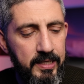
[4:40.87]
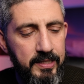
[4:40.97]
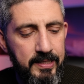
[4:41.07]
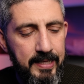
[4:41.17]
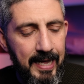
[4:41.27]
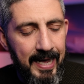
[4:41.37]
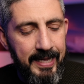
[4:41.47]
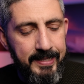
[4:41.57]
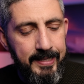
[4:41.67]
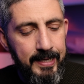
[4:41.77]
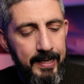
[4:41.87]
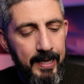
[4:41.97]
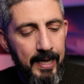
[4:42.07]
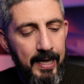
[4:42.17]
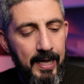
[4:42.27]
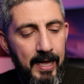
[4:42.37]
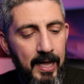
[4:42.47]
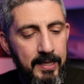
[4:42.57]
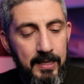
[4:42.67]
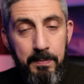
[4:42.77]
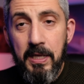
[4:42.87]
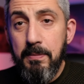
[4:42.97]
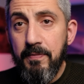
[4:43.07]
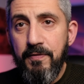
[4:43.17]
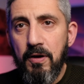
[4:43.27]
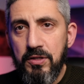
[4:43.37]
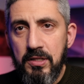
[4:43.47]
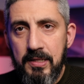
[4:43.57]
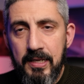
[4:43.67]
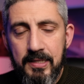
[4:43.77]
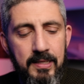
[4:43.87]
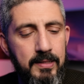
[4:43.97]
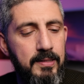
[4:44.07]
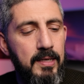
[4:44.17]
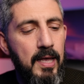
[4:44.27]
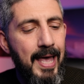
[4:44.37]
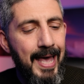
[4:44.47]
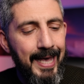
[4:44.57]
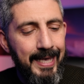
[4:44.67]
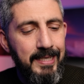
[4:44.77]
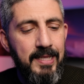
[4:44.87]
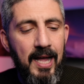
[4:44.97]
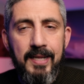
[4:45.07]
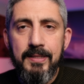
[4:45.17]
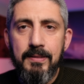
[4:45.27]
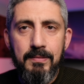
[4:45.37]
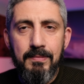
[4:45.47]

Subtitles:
is that the minimum focus distance is not